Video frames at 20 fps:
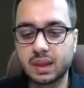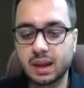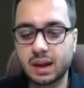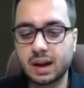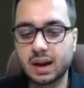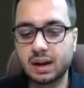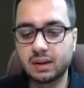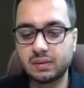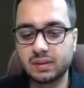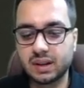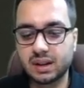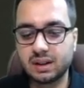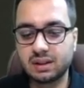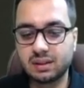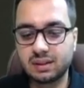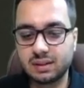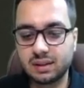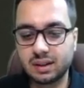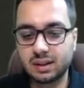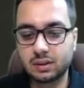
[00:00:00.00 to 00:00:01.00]
and we can
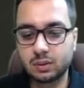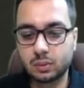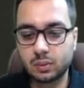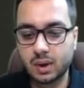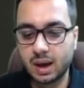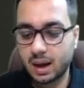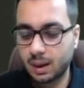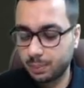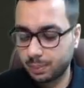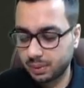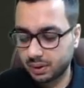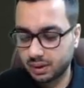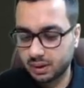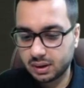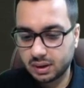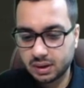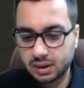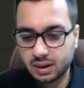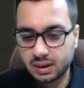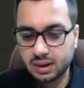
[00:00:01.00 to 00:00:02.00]
say swap
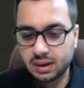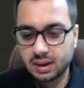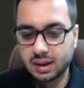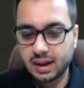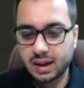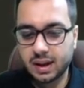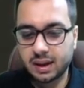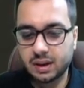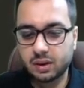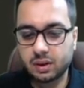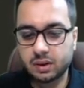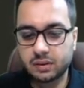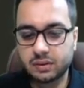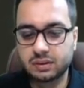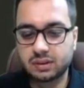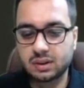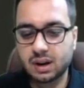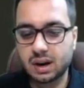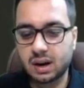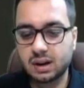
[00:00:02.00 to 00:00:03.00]
array of
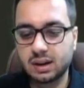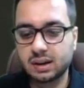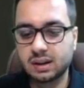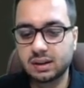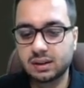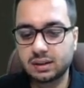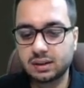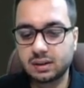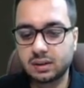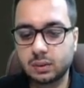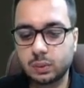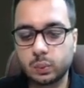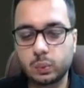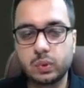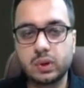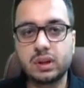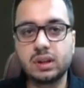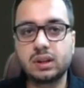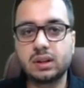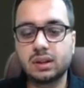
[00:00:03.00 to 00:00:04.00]
start
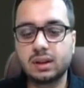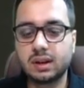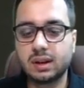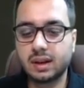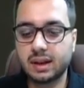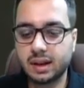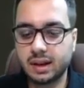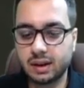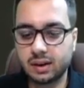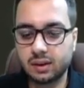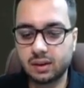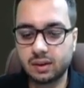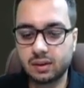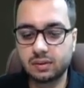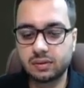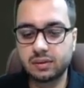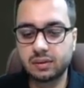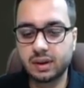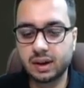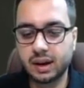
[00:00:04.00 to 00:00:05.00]
with array
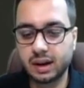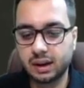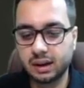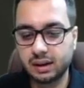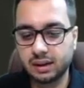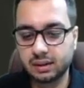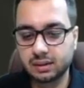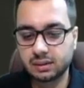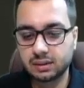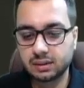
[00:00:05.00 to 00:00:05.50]
of end,